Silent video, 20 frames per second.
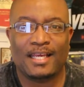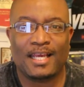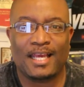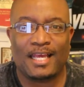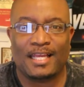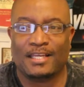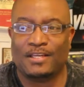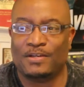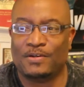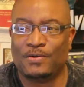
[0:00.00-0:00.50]

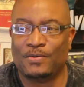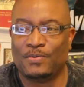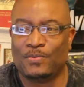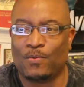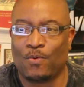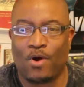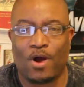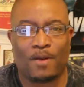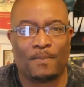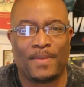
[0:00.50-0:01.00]
And you
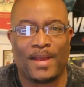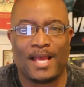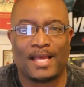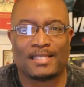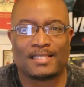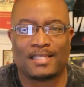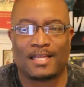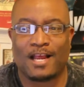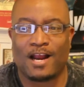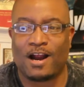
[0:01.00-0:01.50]
walked
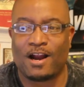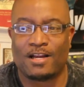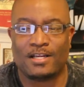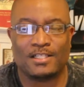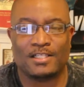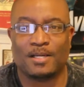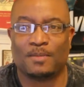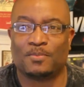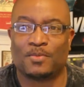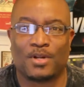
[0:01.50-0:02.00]
past the car and
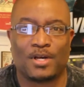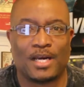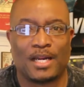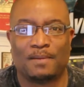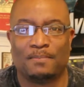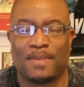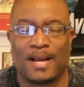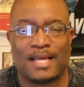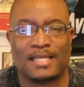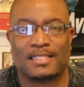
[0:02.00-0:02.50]
jumped on
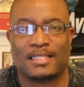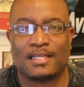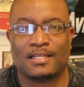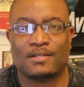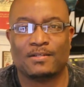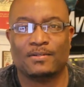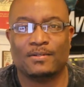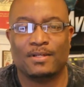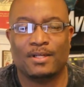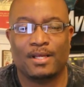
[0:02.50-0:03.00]
that
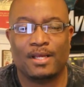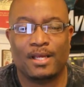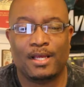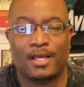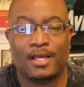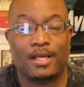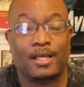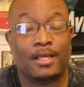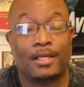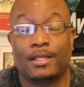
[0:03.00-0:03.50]
bicycle.
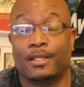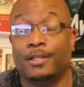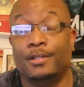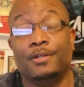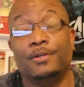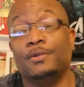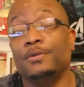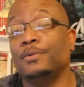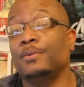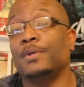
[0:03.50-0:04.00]

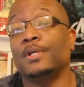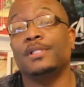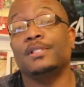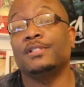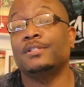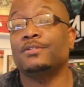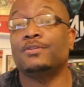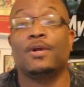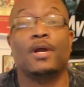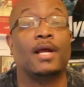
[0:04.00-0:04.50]
You
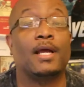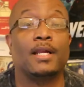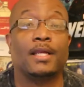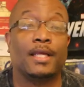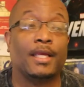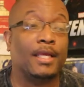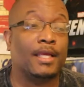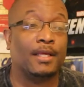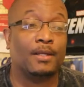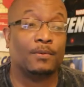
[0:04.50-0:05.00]
wasn't trying to
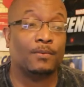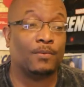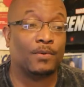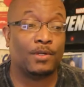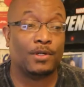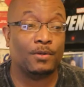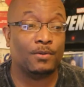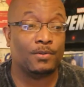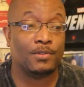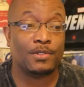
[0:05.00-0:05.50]
get where
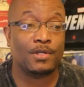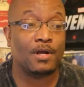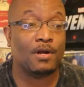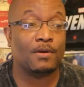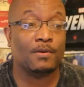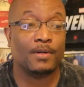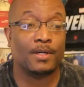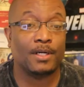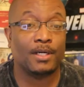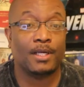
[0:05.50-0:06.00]
you was
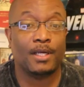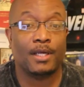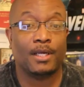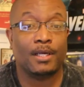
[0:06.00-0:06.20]
going.